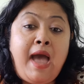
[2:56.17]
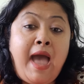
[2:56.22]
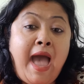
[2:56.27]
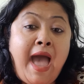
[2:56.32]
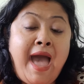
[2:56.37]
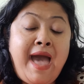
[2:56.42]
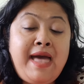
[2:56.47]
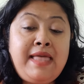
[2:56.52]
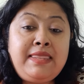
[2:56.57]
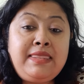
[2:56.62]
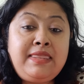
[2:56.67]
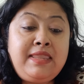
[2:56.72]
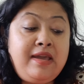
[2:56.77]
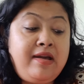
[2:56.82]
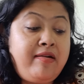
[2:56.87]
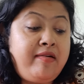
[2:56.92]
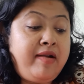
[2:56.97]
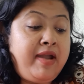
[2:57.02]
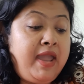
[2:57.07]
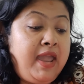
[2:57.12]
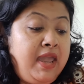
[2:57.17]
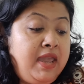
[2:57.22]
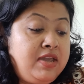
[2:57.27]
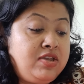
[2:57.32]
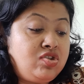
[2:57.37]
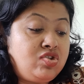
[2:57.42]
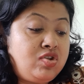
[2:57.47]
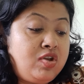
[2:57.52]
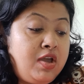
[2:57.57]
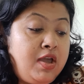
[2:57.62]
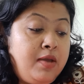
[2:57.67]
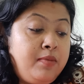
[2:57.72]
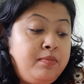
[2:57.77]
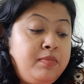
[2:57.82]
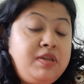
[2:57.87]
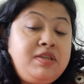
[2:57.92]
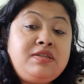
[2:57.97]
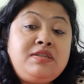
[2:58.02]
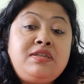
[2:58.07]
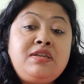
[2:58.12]
and their age,
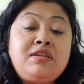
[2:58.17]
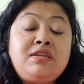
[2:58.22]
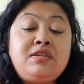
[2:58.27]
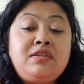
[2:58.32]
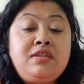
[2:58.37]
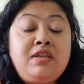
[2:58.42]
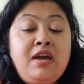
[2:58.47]
means